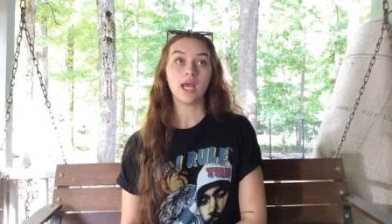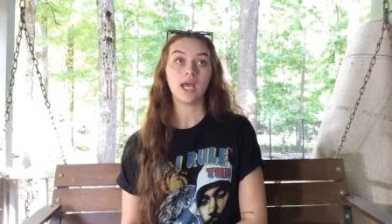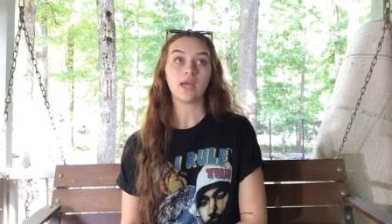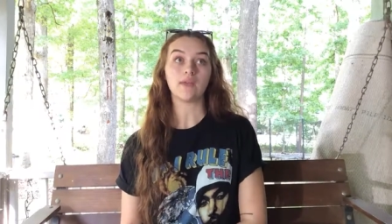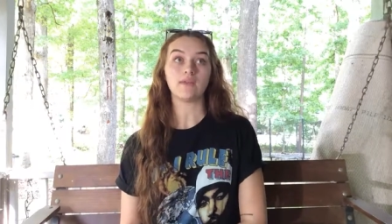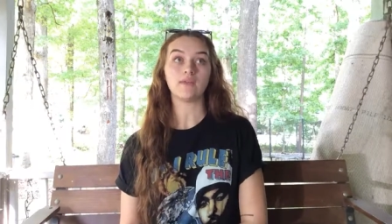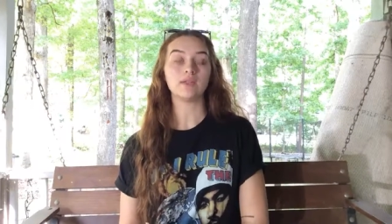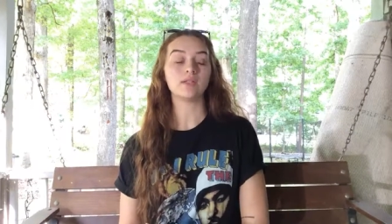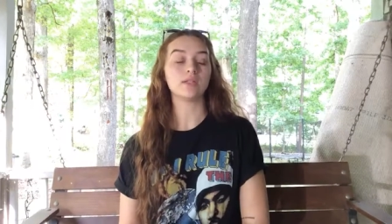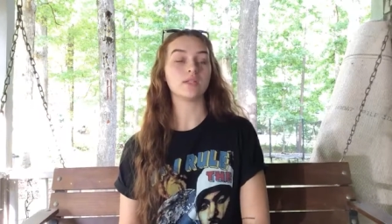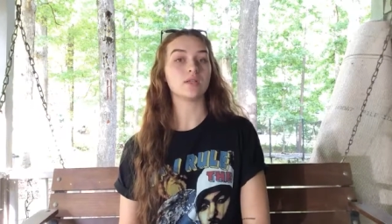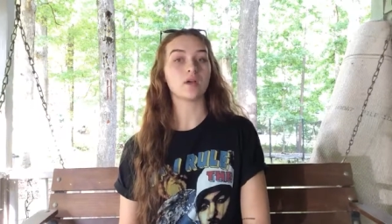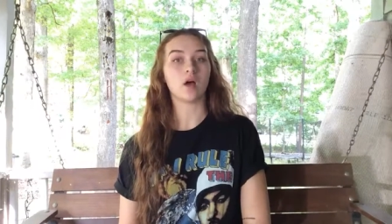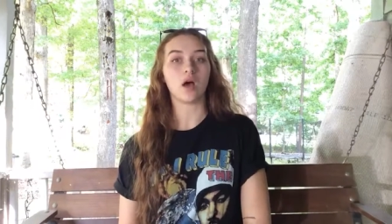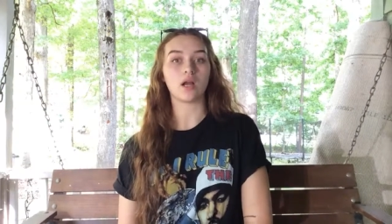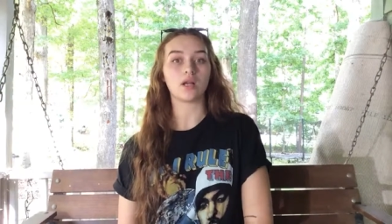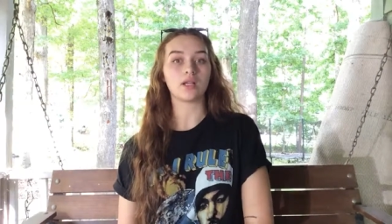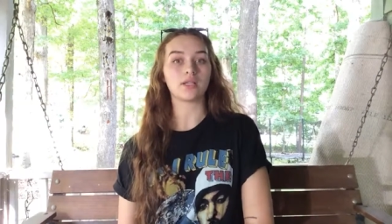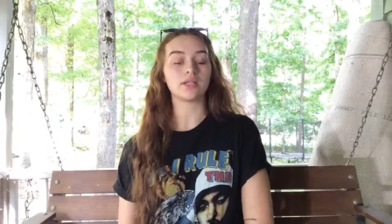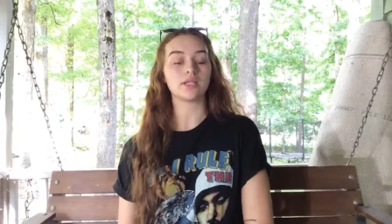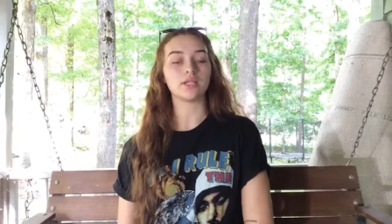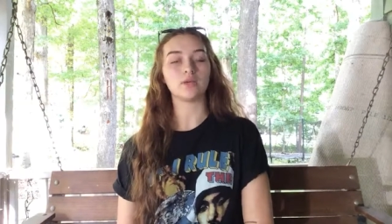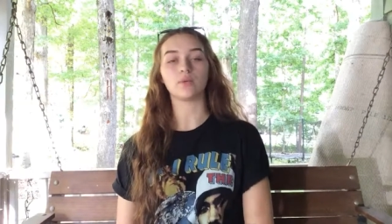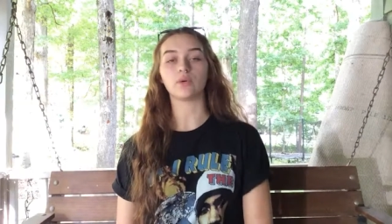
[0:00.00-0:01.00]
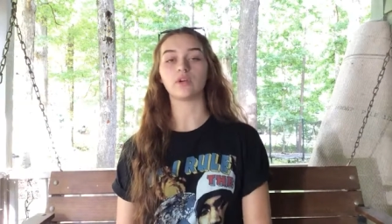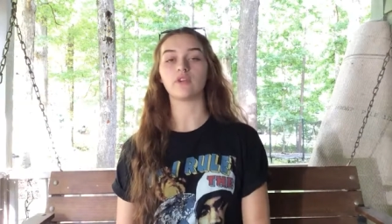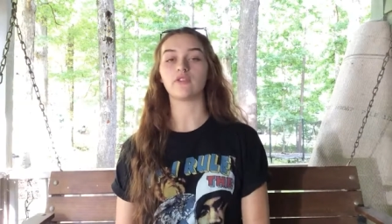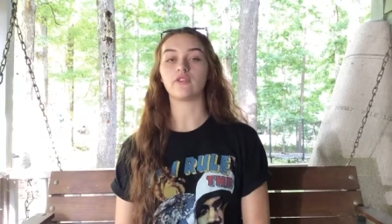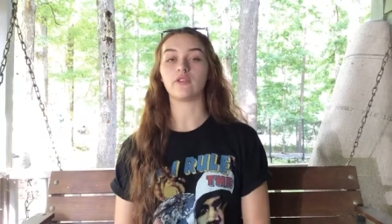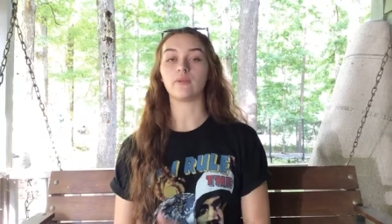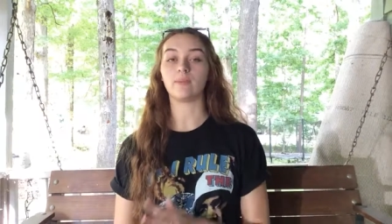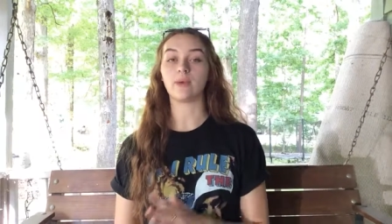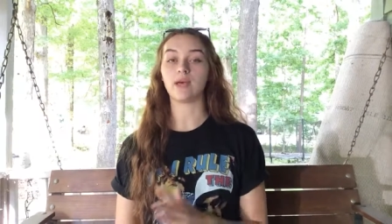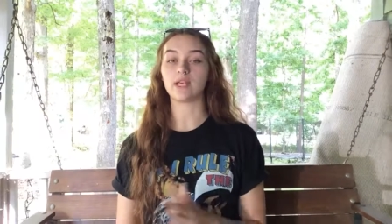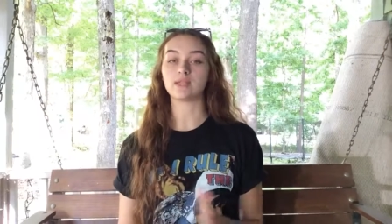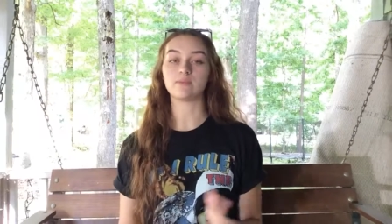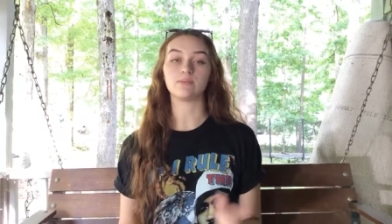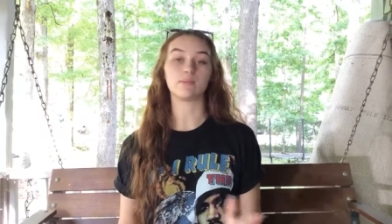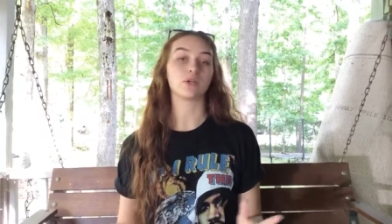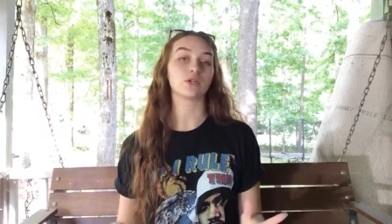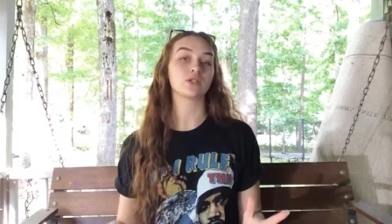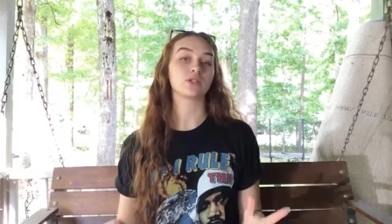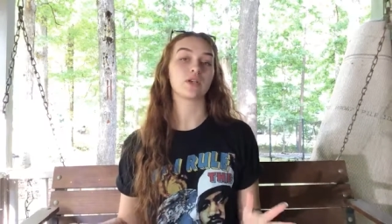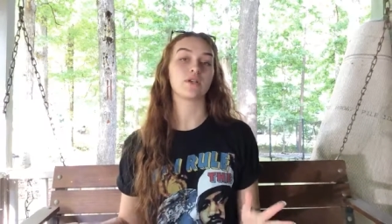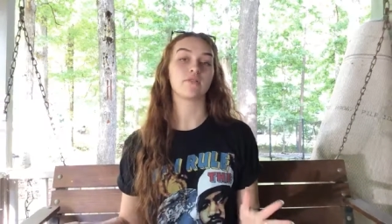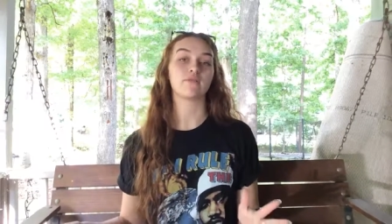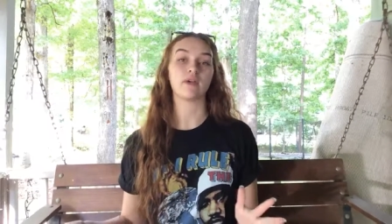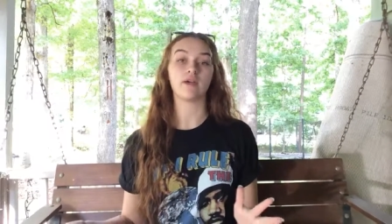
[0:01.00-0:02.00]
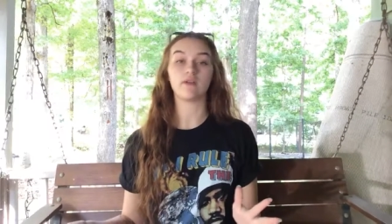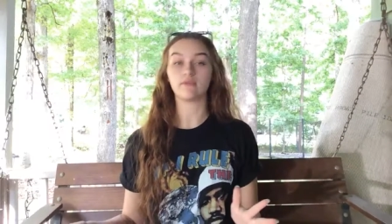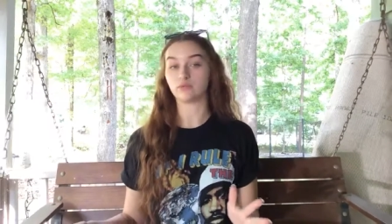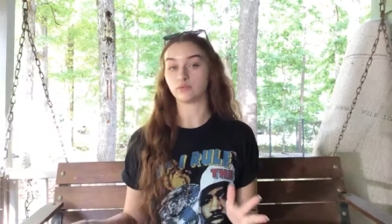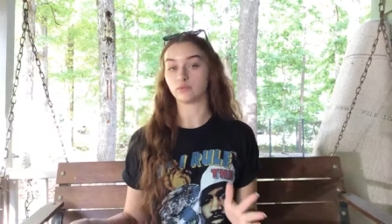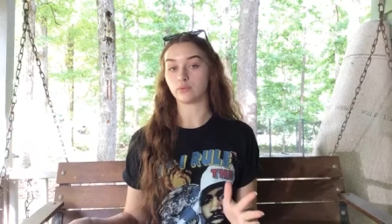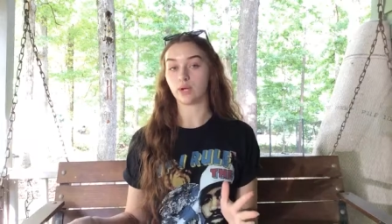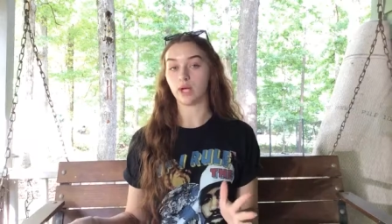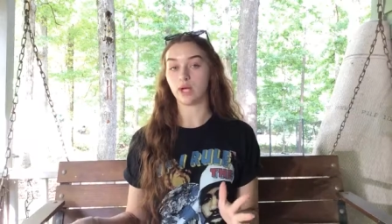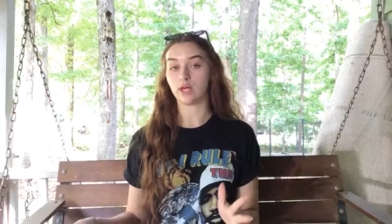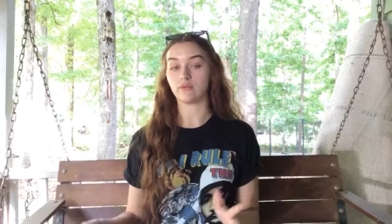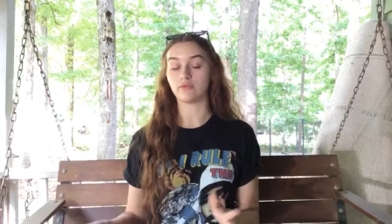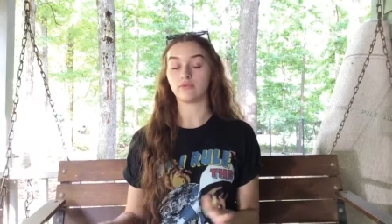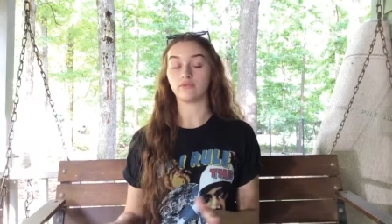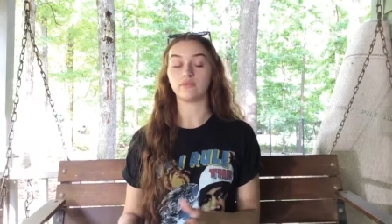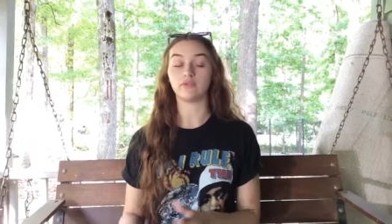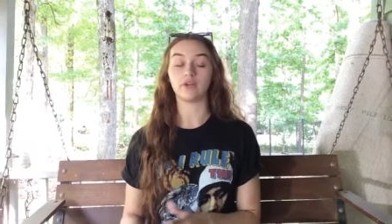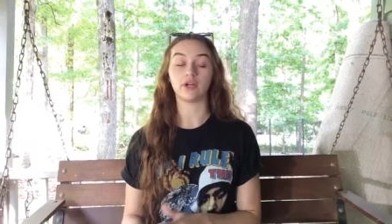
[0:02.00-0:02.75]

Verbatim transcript: And this is honestly one of the best books I've ever read.